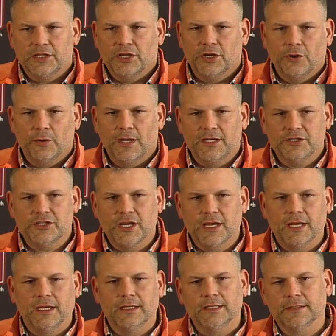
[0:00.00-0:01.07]
to know
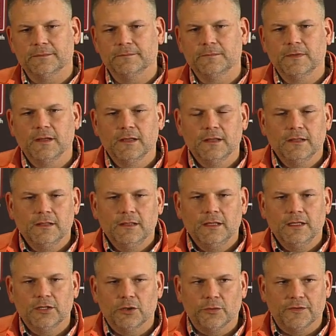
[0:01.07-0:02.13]
AJ and
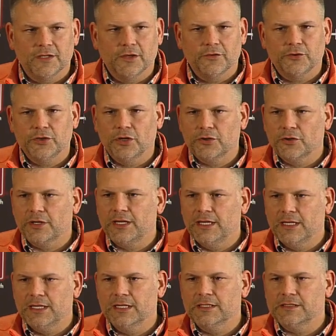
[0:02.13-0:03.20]
the other younger
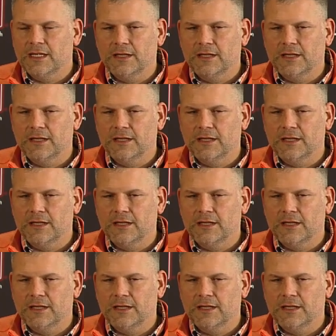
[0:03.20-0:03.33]
kids.